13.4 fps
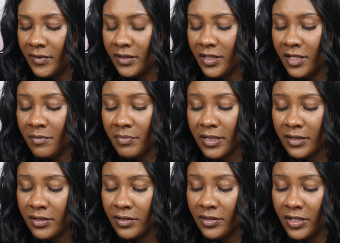She
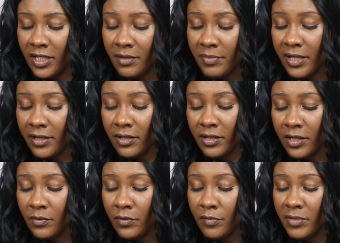been
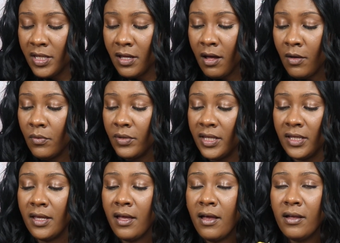cooking with me all
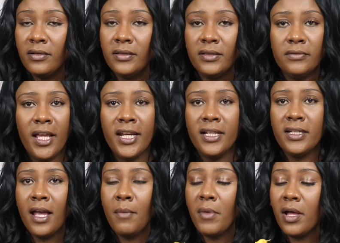week, y'all.
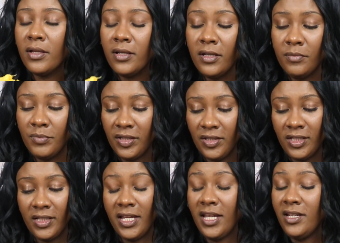Anytime I cook, but
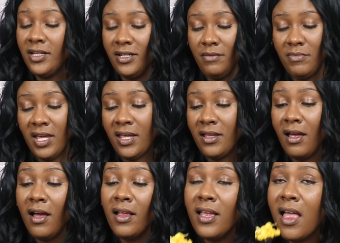today she made it all